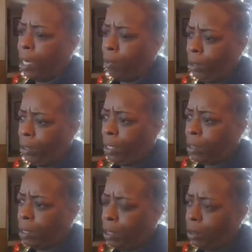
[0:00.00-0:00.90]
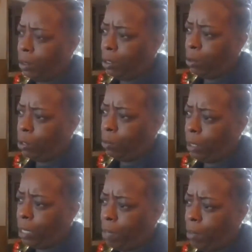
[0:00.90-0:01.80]
I realized that, you know, no
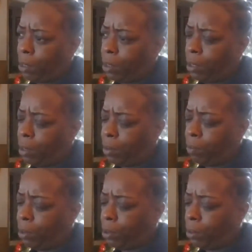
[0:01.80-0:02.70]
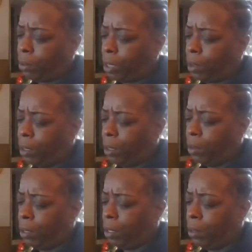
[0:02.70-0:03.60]
matter how much sit ups and push ups I
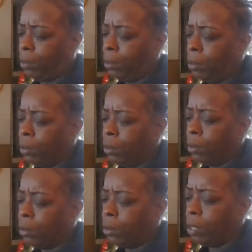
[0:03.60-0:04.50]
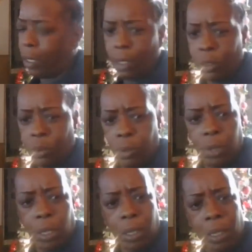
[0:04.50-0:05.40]
did, that I can't drink
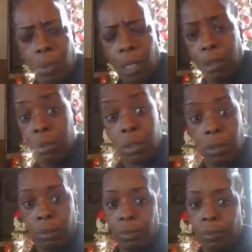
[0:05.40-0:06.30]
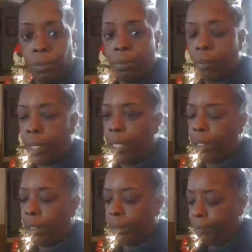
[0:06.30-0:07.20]
what I eat what I used to.
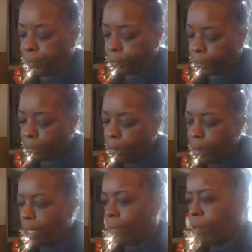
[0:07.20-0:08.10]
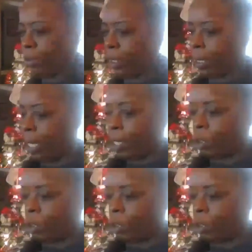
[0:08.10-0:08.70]
And uh, you late